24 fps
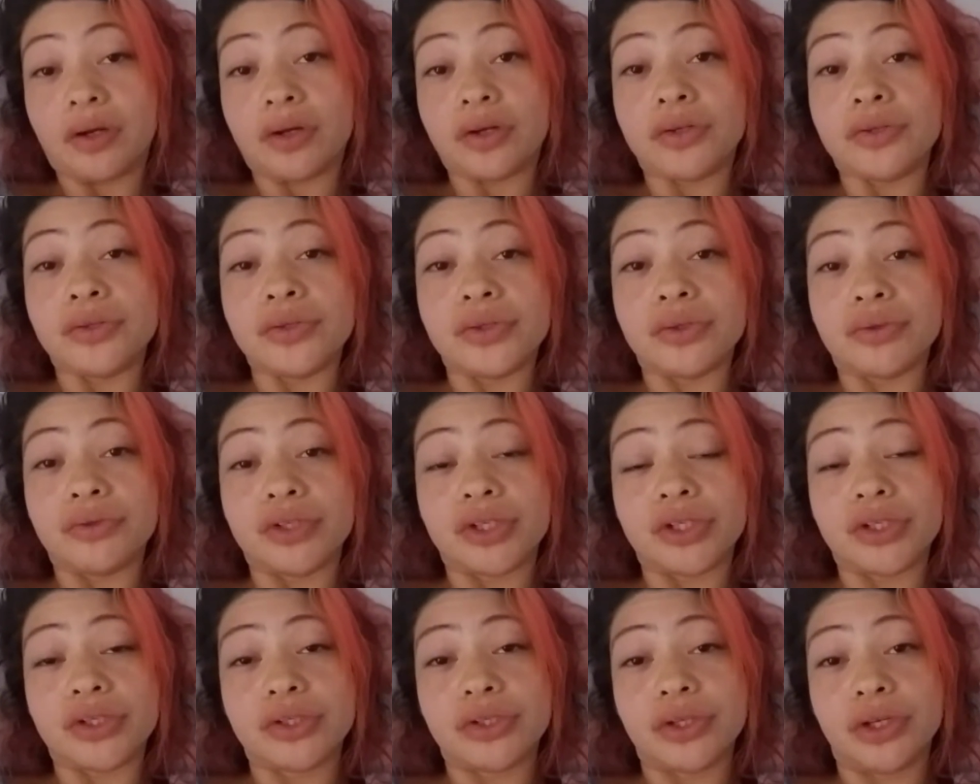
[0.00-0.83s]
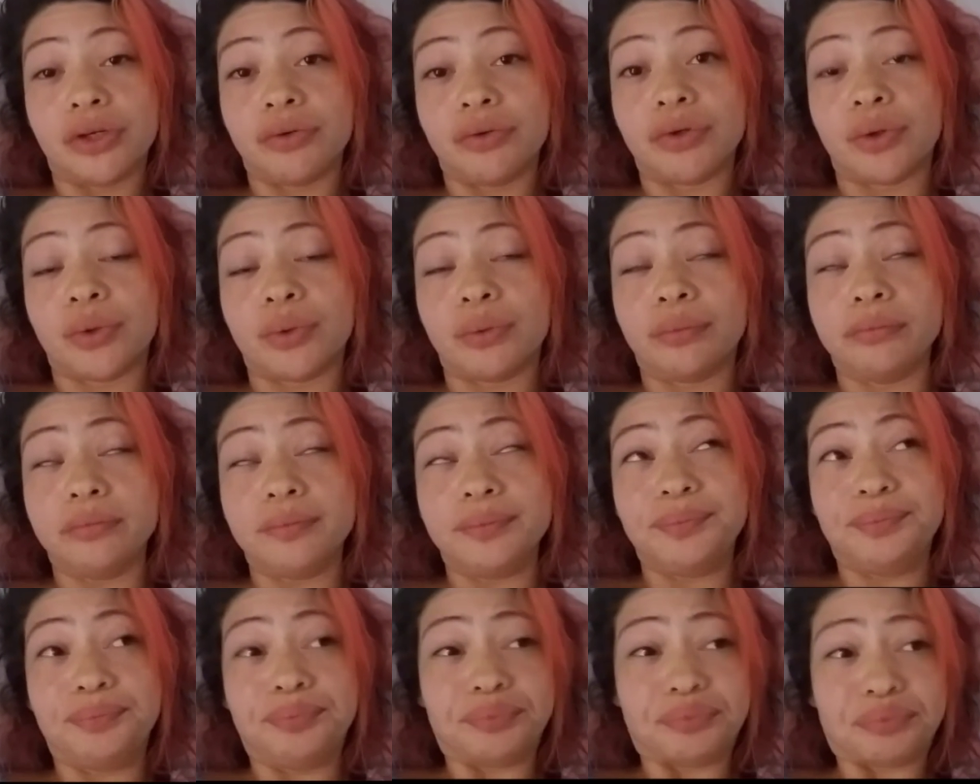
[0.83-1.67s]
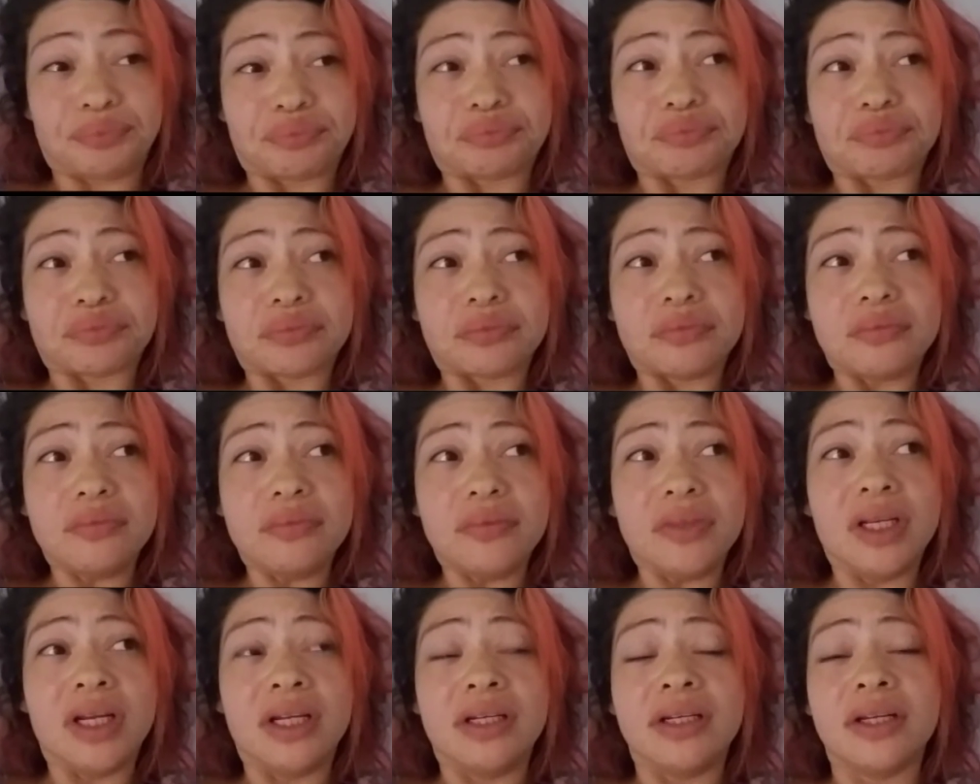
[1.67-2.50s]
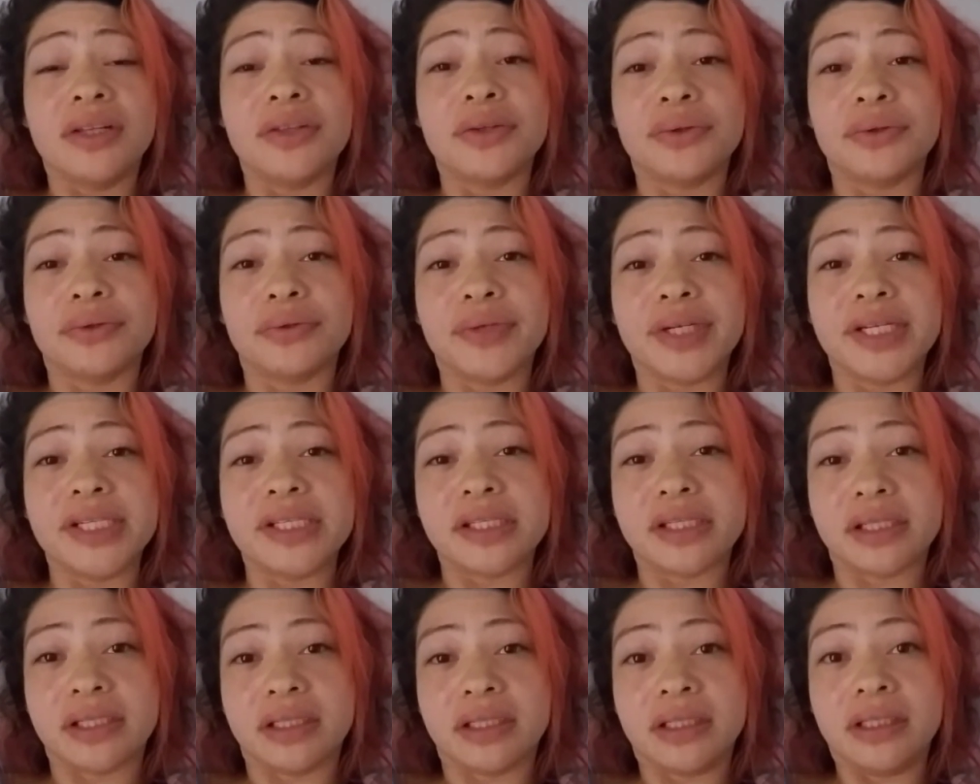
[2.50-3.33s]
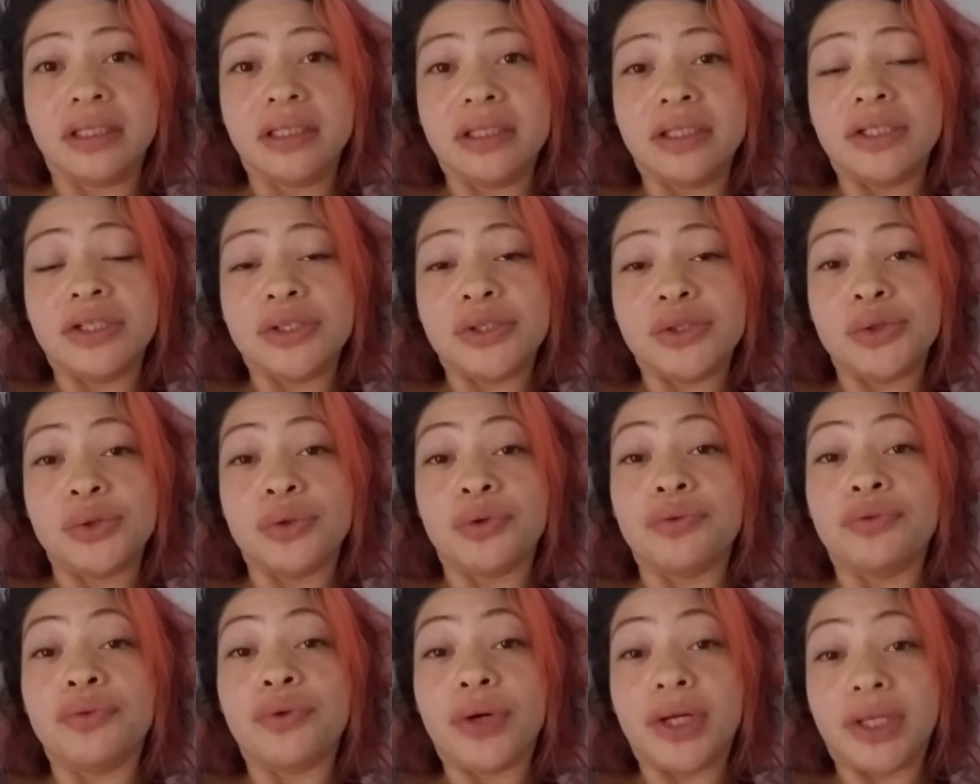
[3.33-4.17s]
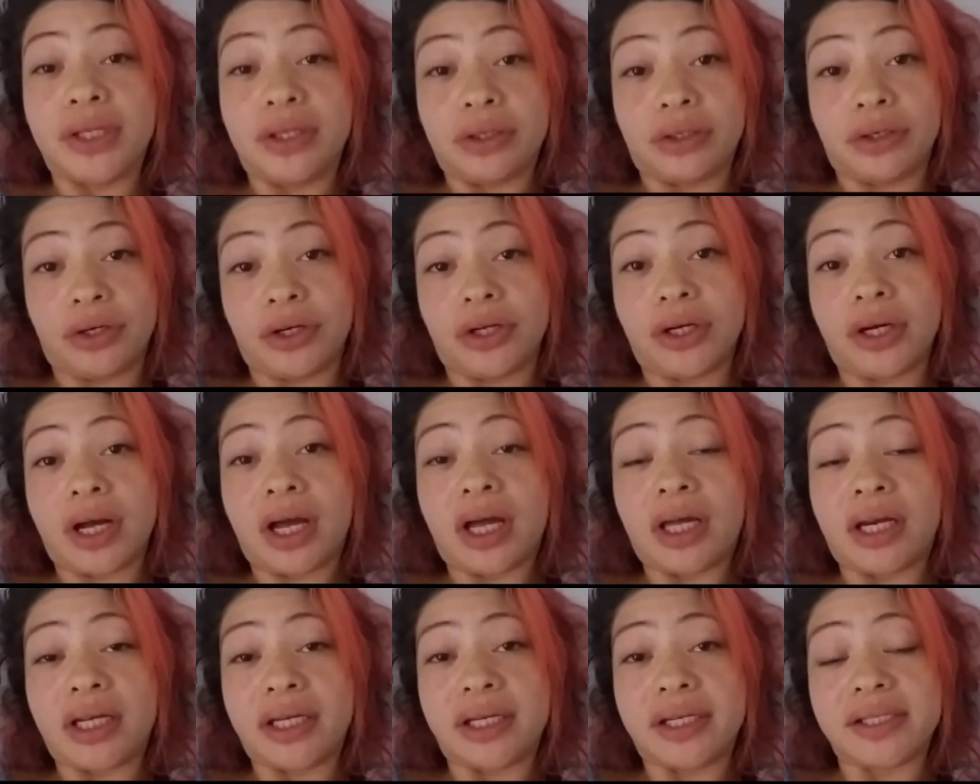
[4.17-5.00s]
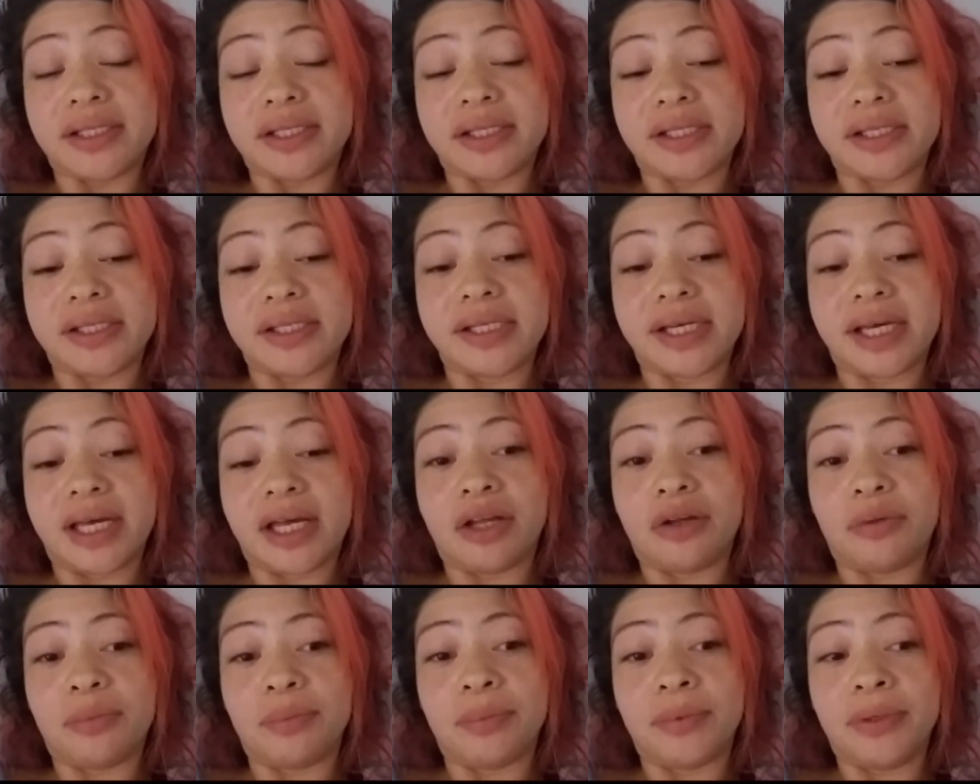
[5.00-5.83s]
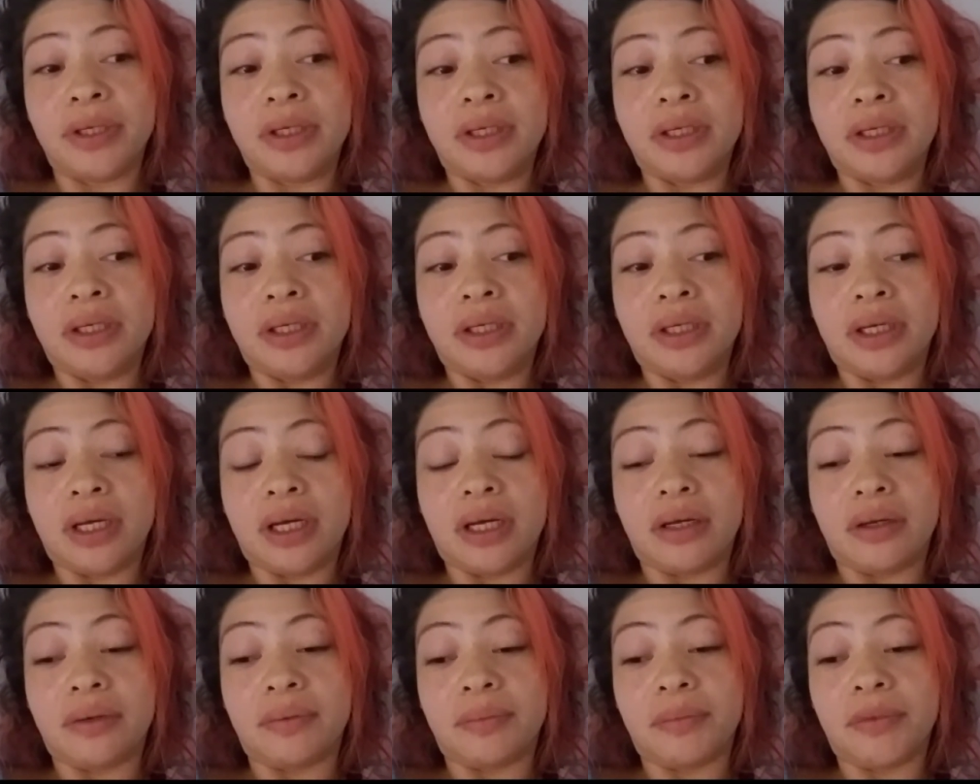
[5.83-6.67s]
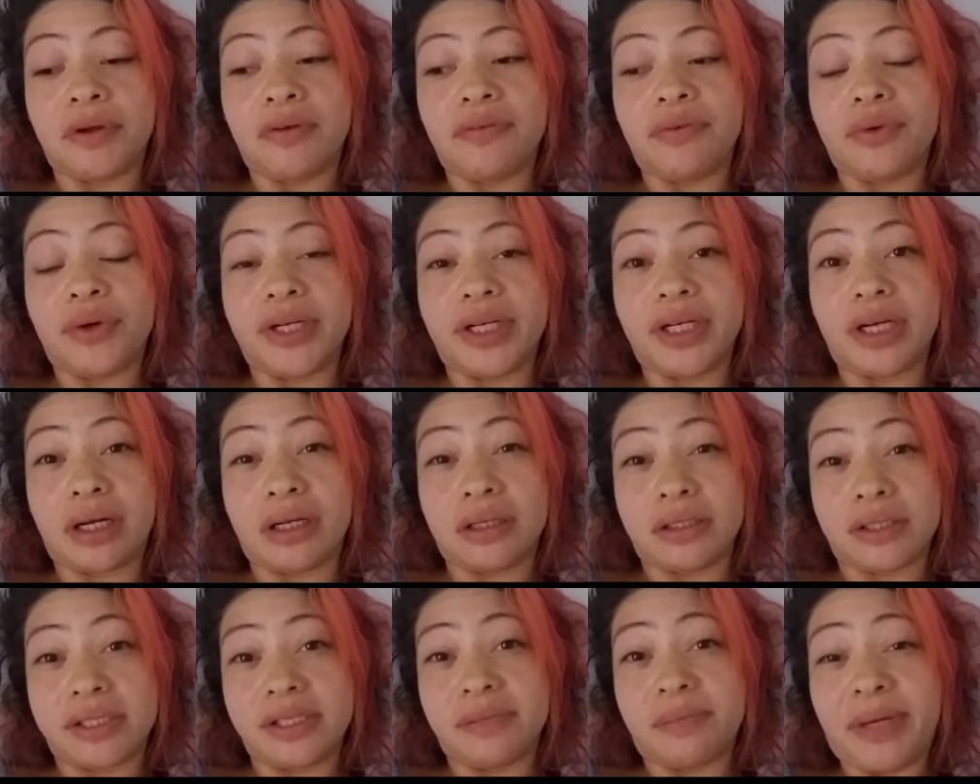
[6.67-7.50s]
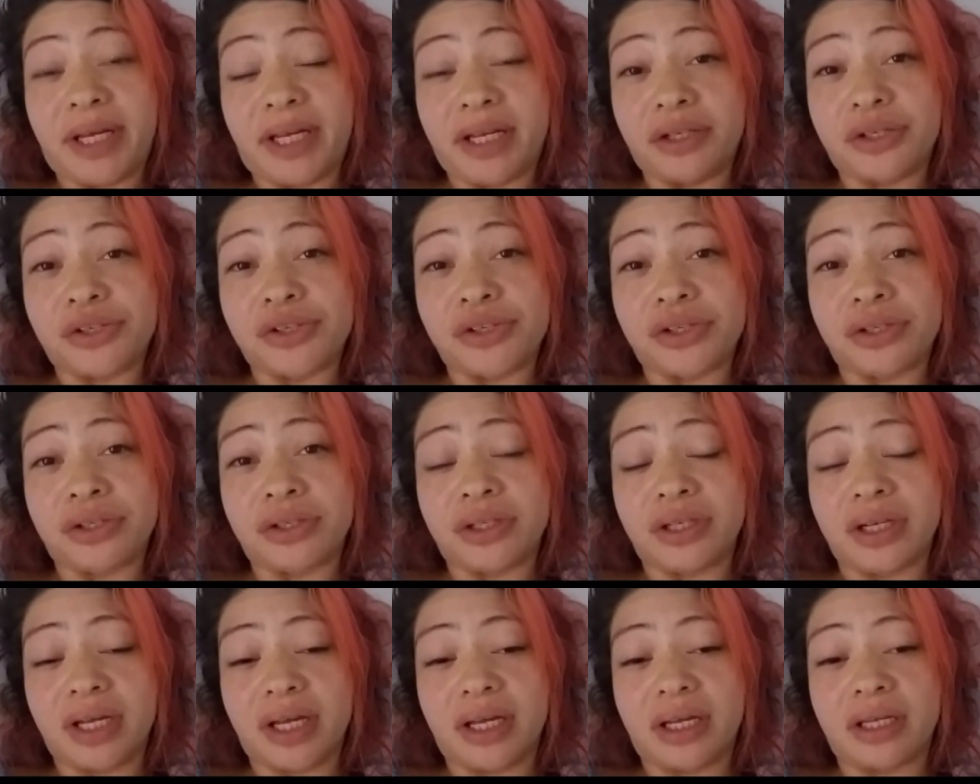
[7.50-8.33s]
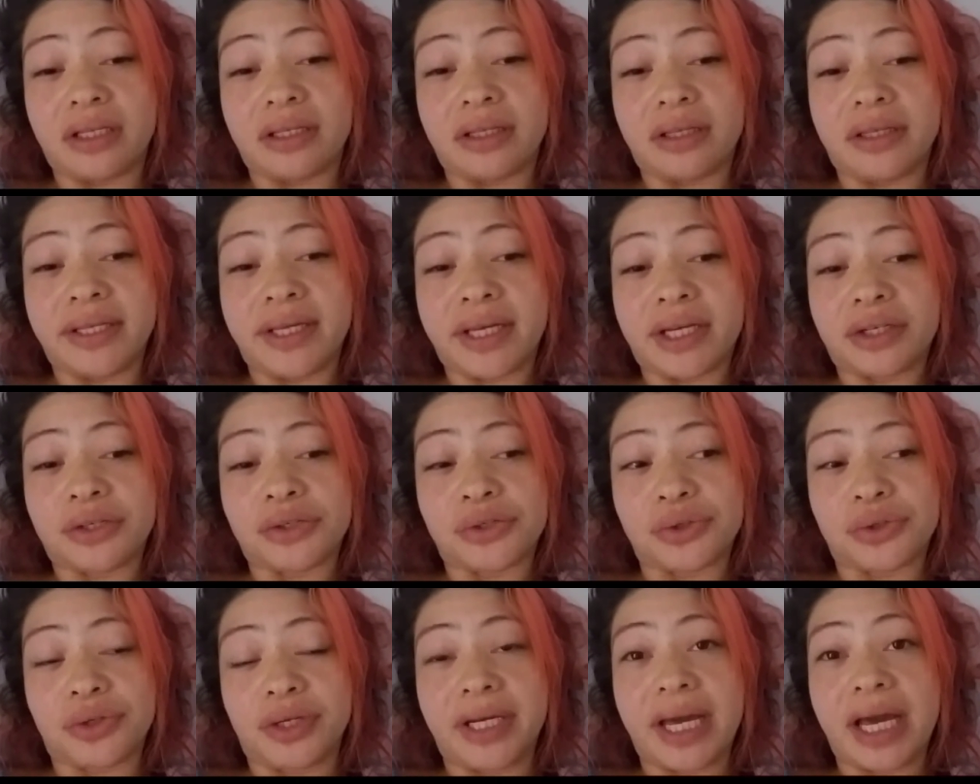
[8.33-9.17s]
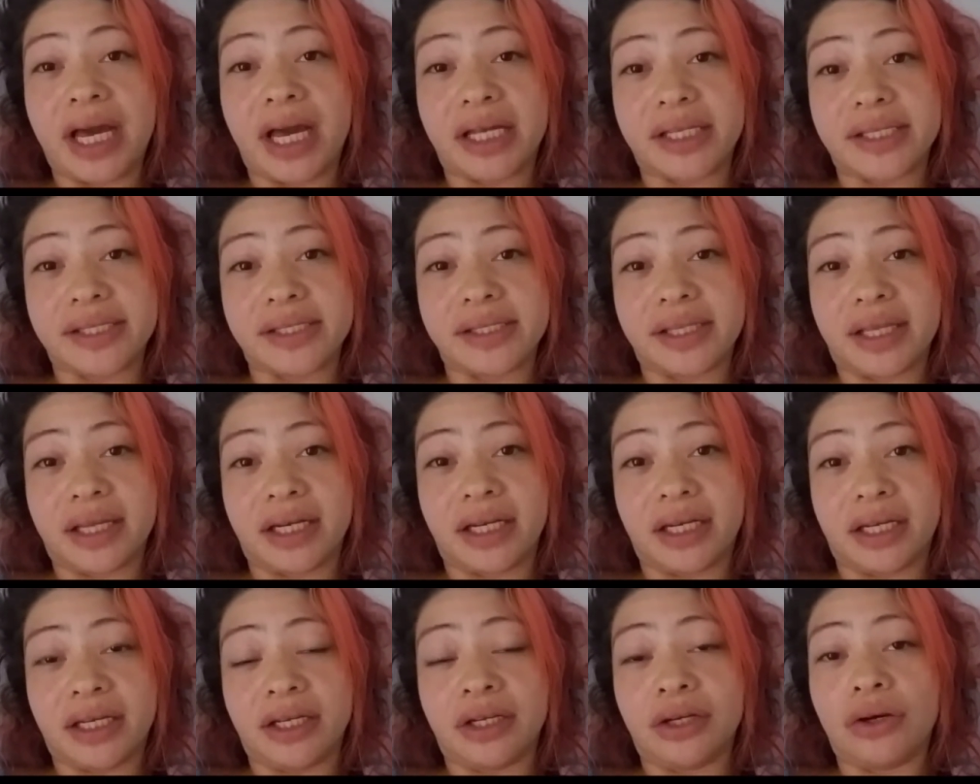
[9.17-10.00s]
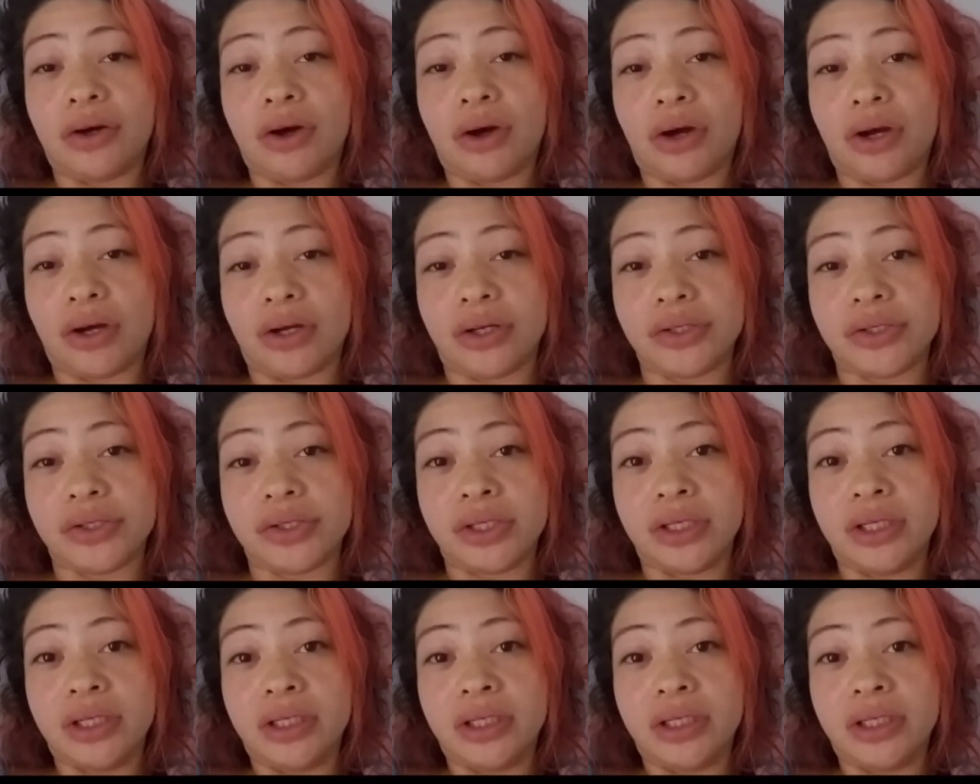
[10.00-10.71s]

Also, just so you know, another reason to avoid the narcotics is to help avoid constipation and the extra gas that it can cause.